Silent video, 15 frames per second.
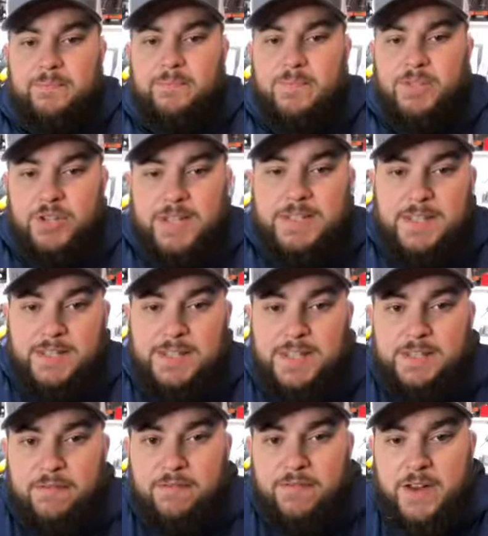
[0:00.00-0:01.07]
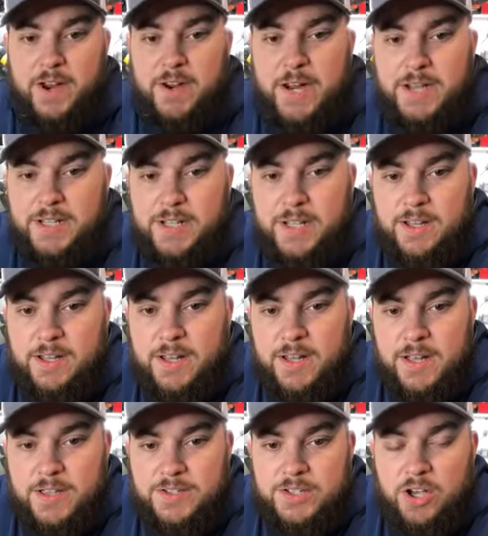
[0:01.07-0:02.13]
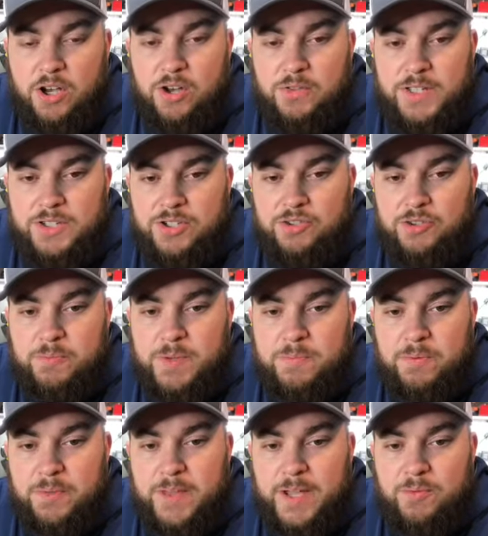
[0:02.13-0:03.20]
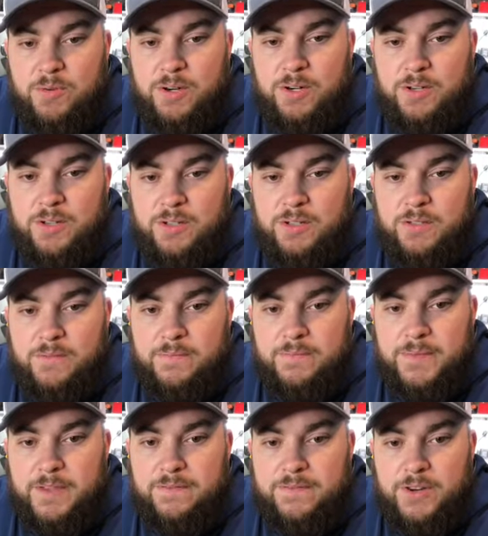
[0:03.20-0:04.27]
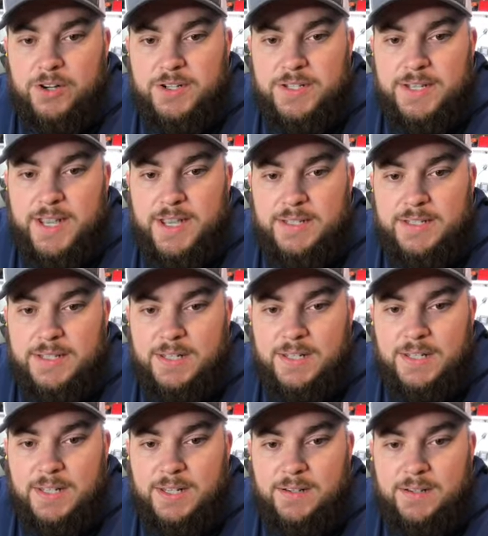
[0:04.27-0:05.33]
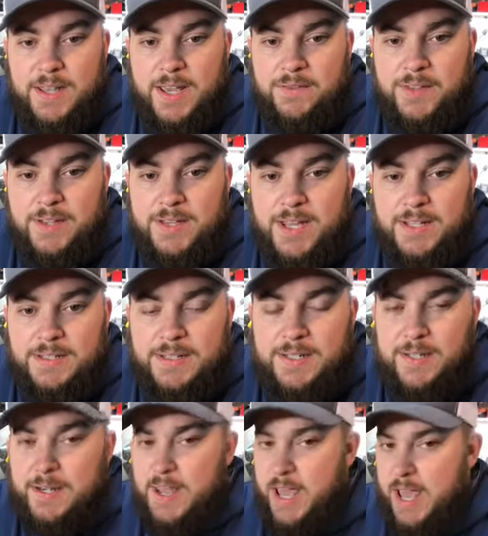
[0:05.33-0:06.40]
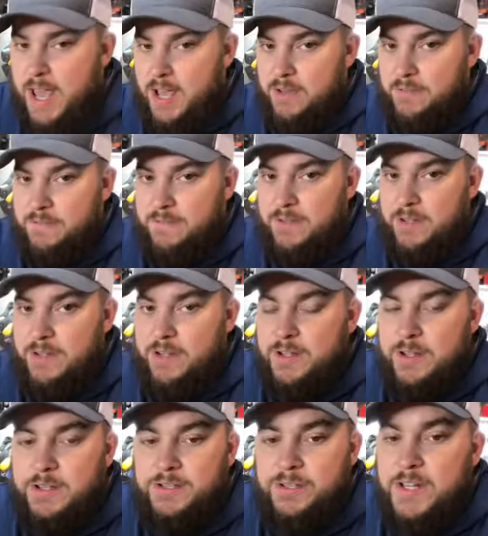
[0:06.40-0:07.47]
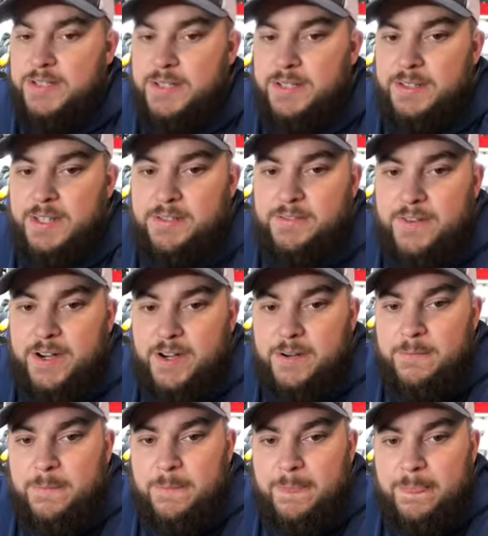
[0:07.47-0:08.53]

Do you guys think that's a fair idea? So the two people that were the first 19 and the 19 1/2, do you guys think that's fair?